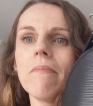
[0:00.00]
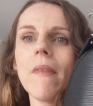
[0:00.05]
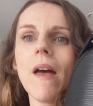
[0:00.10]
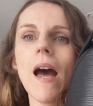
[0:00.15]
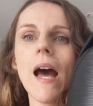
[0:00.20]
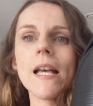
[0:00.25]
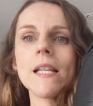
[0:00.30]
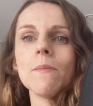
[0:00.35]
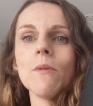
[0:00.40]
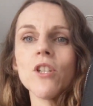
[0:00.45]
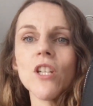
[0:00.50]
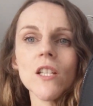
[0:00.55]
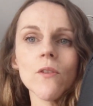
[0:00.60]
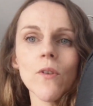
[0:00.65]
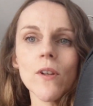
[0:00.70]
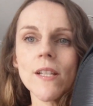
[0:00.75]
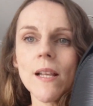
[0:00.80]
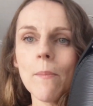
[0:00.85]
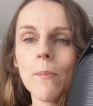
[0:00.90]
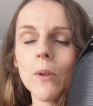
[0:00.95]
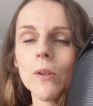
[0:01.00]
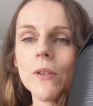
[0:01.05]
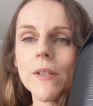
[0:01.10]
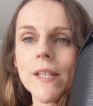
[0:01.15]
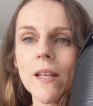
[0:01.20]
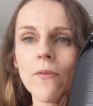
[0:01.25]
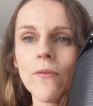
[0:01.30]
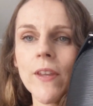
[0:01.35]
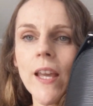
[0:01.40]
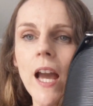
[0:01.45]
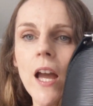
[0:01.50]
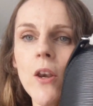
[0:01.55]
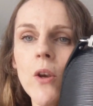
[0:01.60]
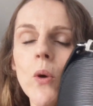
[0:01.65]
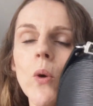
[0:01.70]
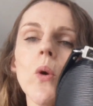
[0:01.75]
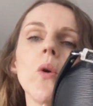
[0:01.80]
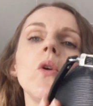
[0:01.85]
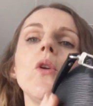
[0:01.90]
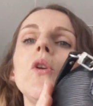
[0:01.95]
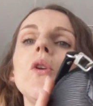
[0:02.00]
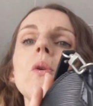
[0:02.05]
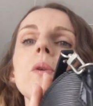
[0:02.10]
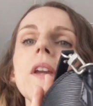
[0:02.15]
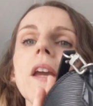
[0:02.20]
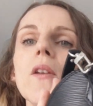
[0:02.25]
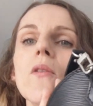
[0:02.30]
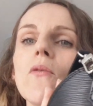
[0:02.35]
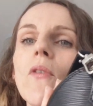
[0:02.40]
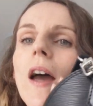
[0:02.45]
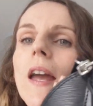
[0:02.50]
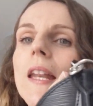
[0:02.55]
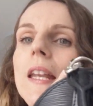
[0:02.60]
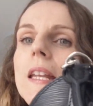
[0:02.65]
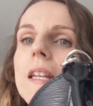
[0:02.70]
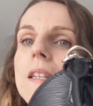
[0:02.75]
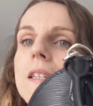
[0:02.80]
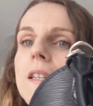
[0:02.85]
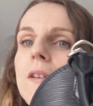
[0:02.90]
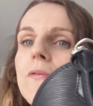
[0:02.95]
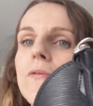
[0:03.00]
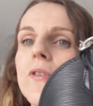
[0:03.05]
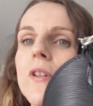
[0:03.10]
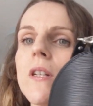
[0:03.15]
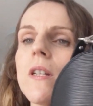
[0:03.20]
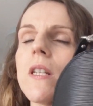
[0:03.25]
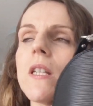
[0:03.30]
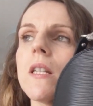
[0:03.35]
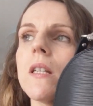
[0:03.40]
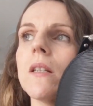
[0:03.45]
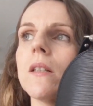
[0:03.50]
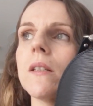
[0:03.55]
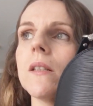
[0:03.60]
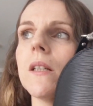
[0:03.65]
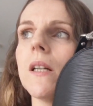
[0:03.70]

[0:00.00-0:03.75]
as much as, for example, the Saffiano, you can find it in different